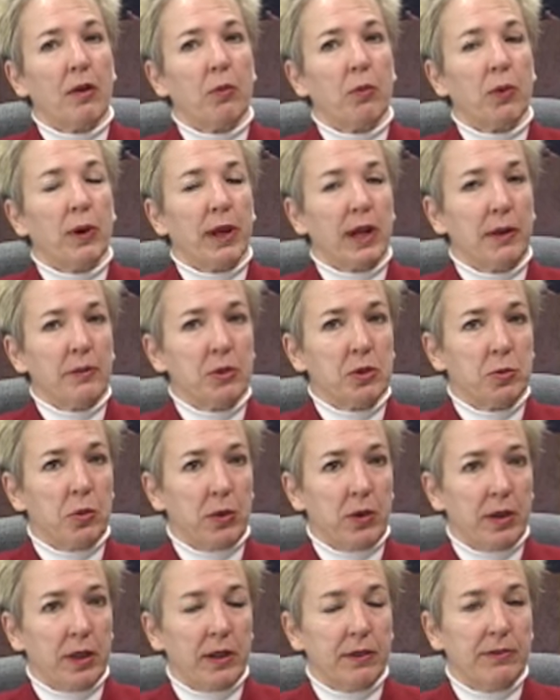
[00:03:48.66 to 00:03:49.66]
When I was
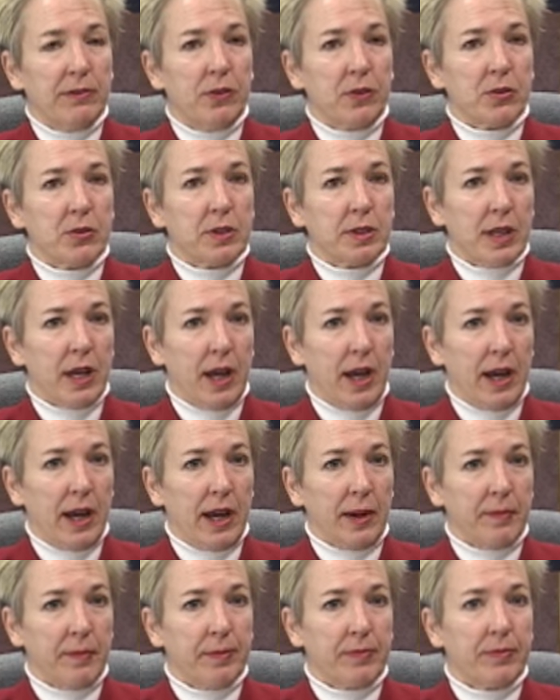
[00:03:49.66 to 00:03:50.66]
working
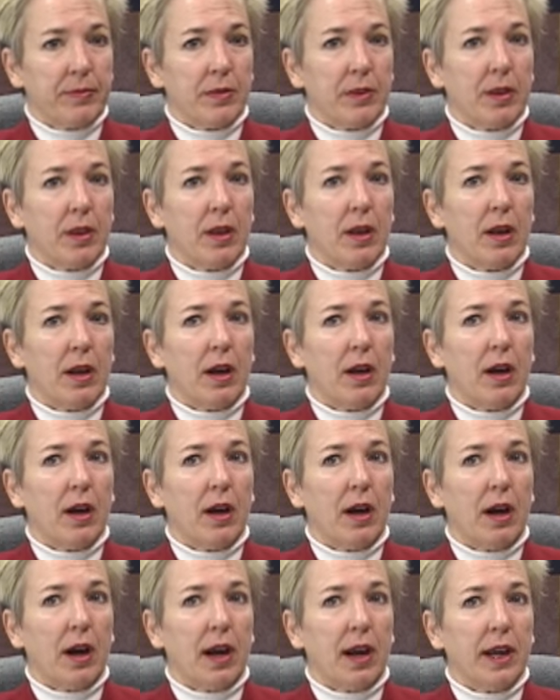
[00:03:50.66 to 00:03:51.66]
full-time,
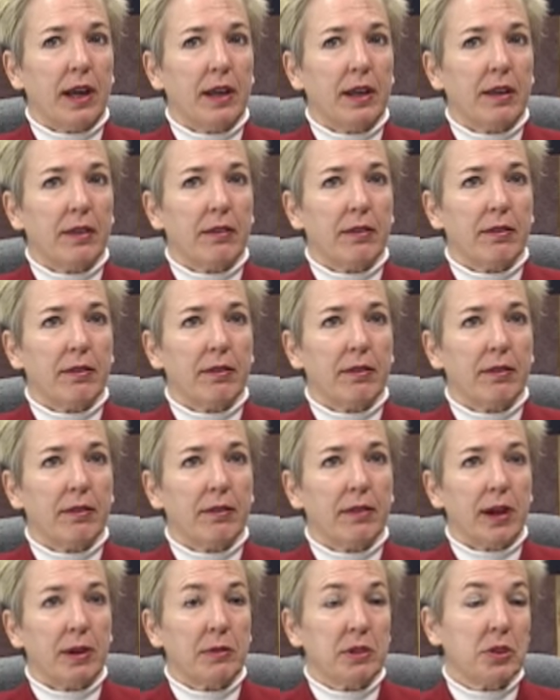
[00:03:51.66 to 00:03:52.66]

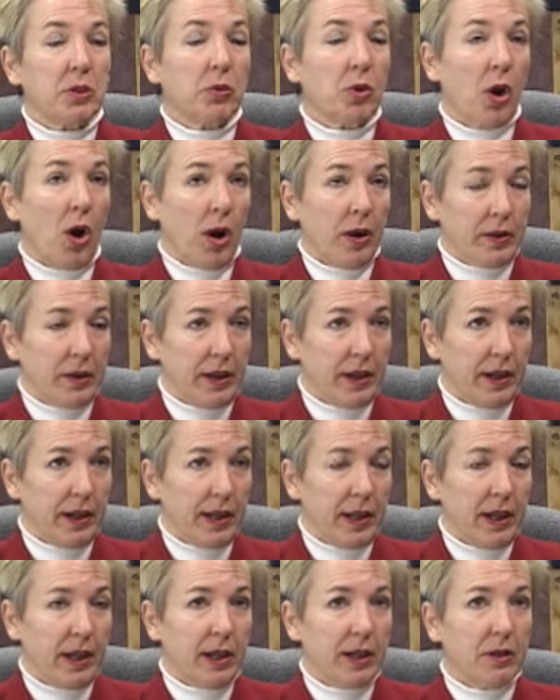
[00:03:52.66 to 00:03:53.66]
I was still gardening,
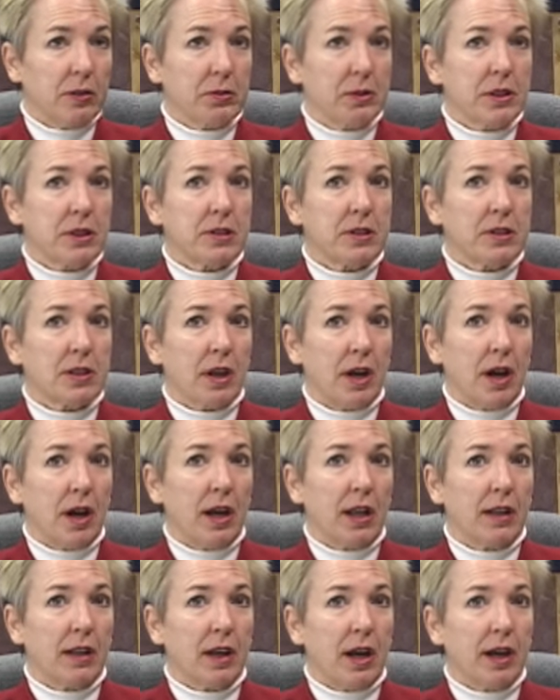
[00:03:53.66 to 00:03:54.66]
and I always
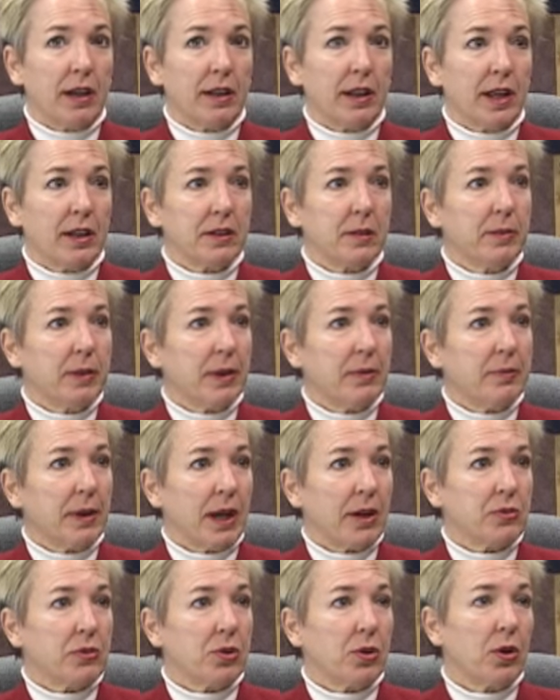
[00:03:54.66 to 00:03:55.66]
thought I'd like to be a
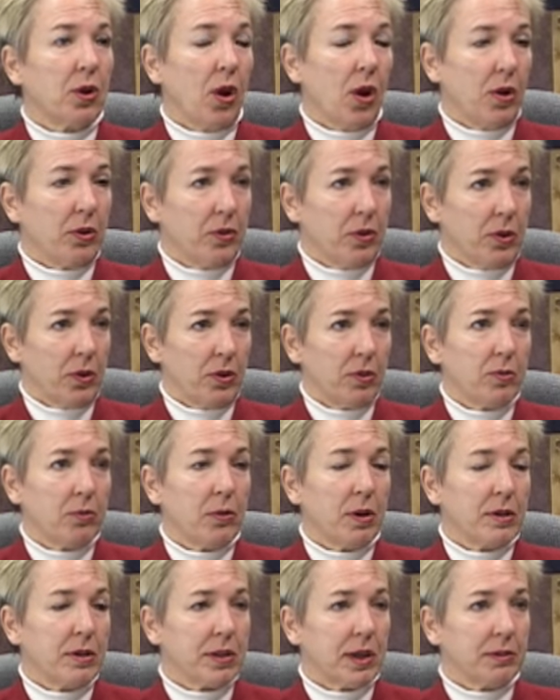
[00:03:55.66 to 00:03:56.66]
master gardener
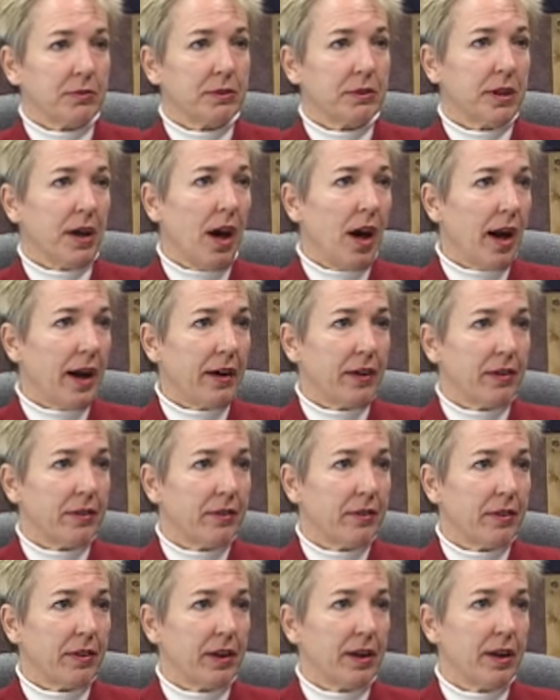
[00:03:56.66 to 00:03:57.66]
once I retired,
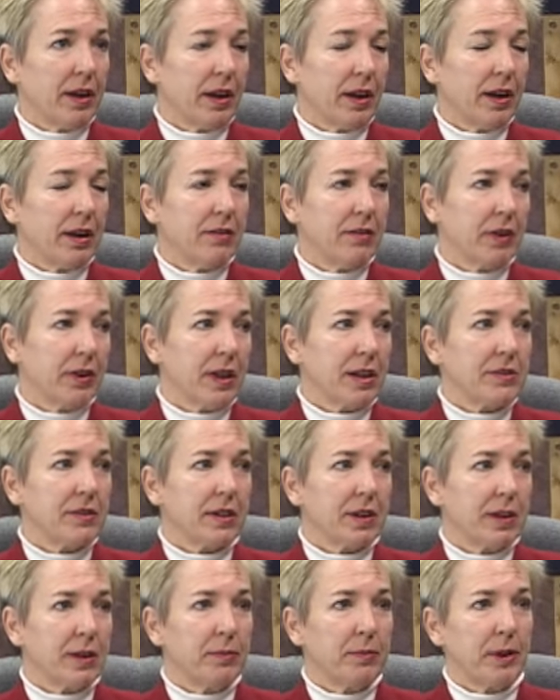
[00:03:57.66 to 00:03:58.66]
thinking, well, that's
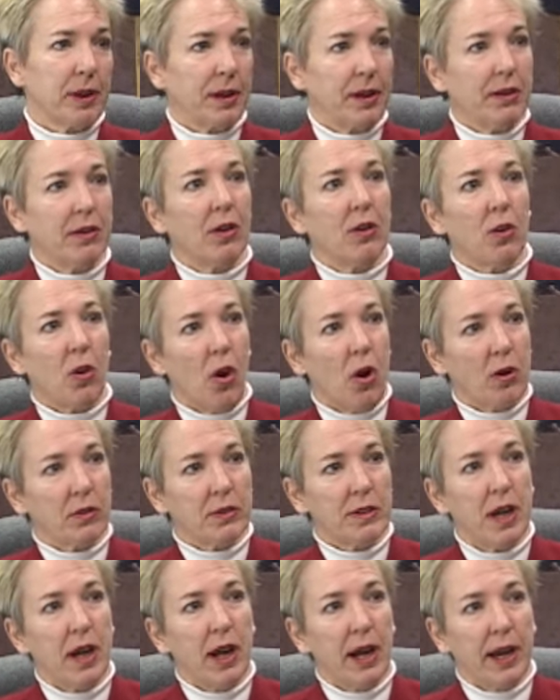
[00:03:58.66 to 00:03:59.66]
going to be a long
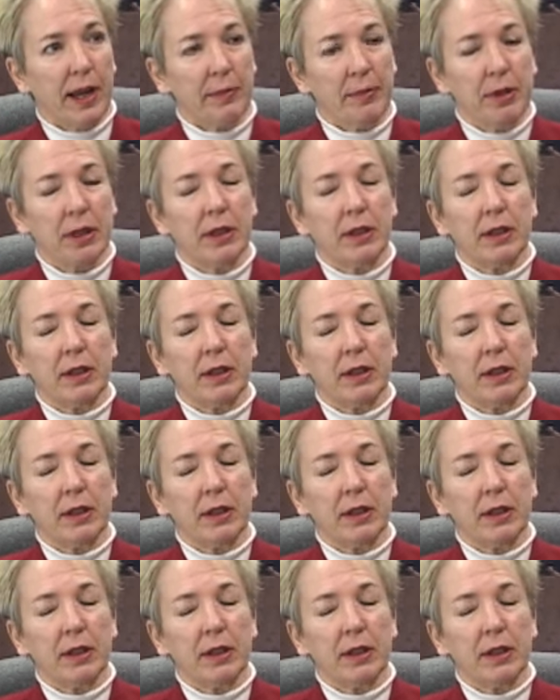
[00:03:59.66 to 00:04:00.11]
time.